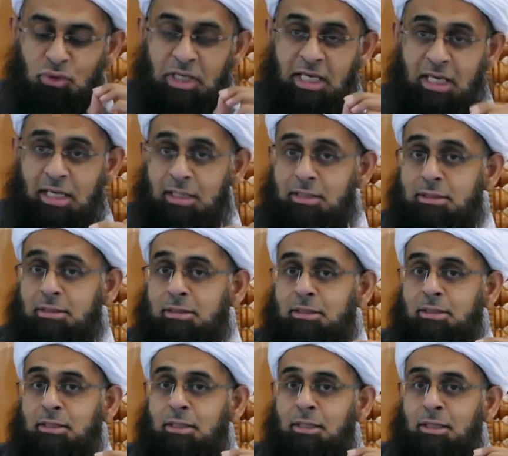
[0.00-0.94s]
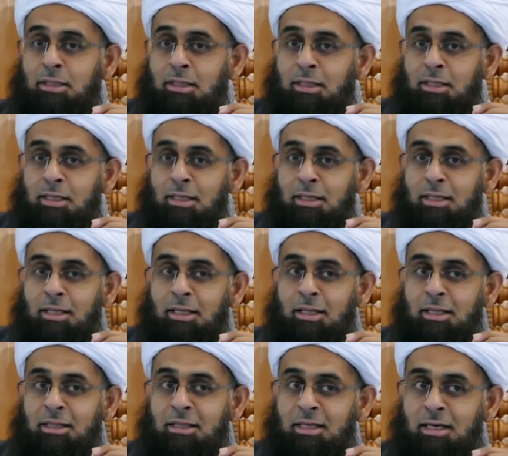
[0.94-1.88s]
get
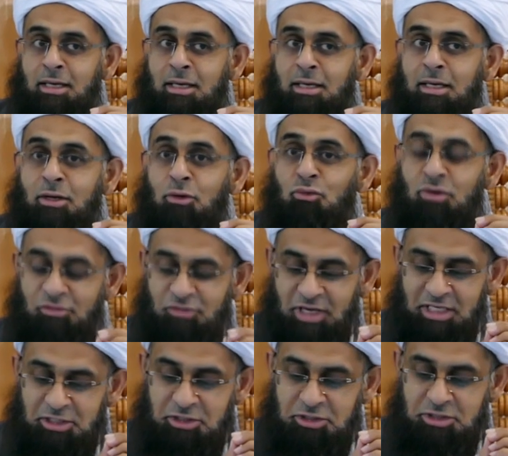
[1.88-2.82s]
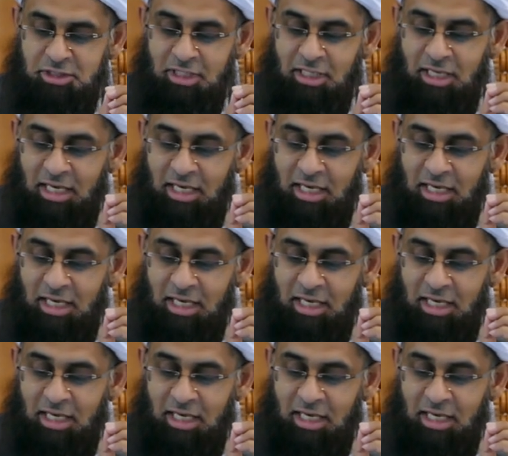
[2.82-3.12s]
their revenge.